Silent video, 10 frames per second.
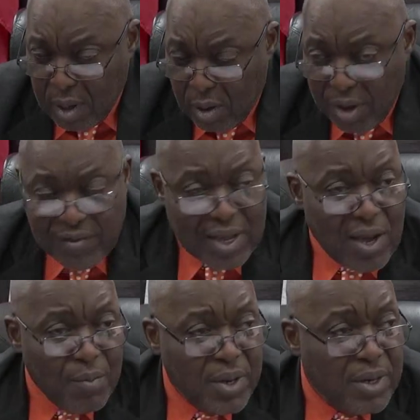Or if they're
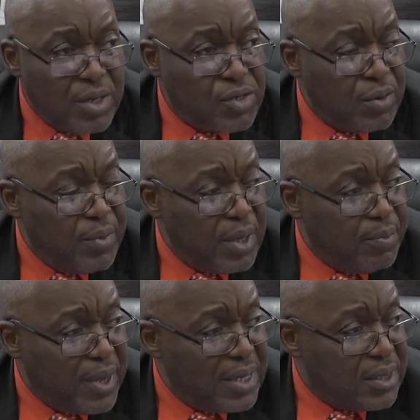coming, they should be
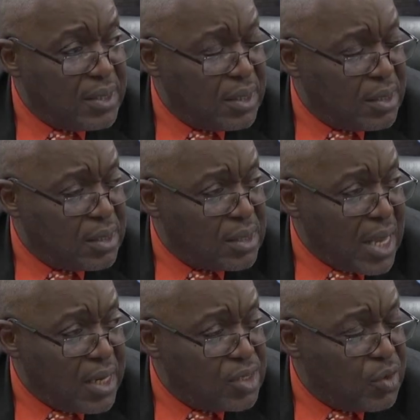built,
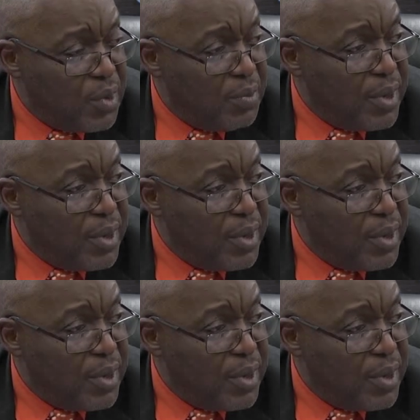Sandals should be